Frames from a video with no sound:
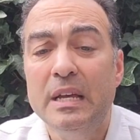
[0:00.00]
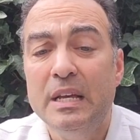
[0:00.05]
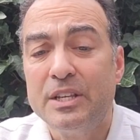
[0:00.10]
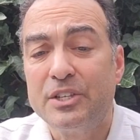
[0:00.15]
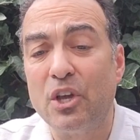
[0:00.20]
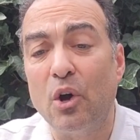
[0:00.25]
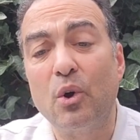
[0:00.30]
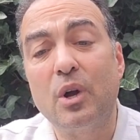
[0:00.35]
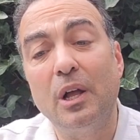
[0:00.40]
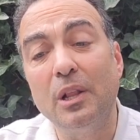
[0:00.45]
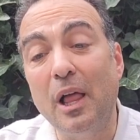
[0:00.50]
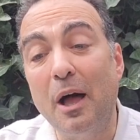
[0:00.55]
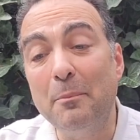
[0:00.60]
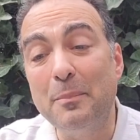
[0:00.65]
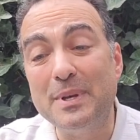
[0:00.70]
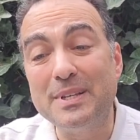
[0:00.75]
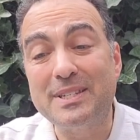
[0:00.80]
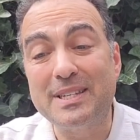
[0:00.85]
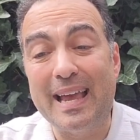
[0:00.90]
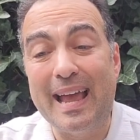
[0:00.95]
So
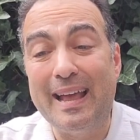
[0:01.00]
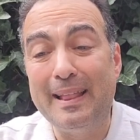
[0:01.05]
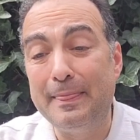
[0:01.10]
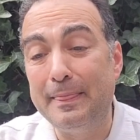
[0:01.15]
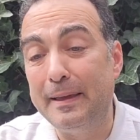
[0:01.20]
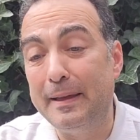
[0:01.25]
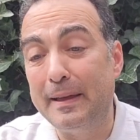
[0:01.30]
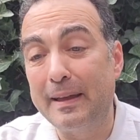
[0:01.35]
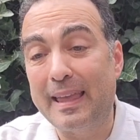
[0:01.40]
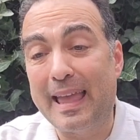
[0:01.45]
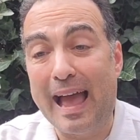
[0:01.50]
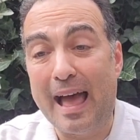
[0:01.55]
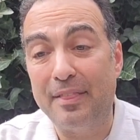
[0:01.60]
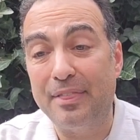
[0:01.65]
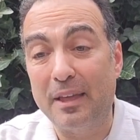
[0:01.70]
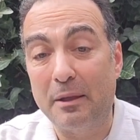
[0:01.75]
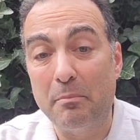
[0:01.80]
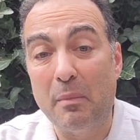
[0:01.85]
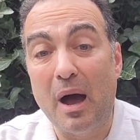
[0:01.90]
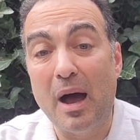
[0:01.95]
Columbus and the
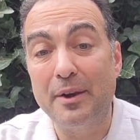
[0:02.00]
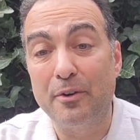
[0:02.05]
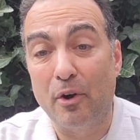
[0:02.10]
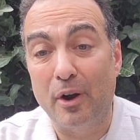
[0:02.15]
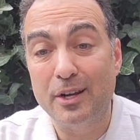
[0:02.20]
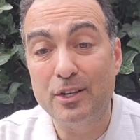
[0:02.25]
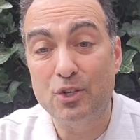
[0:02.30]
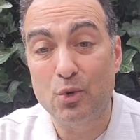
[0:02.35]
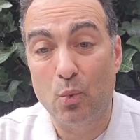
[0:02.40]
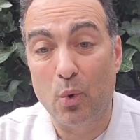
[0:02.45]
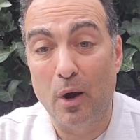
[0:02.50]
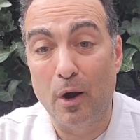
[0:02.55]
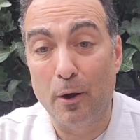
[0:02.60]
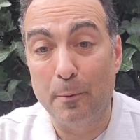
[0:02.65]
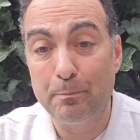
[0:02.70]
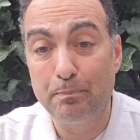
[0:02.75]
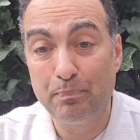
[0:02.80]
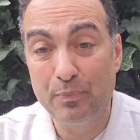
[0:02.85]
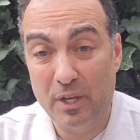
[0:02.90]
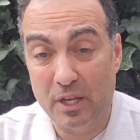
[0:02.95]
Catholic monarchs were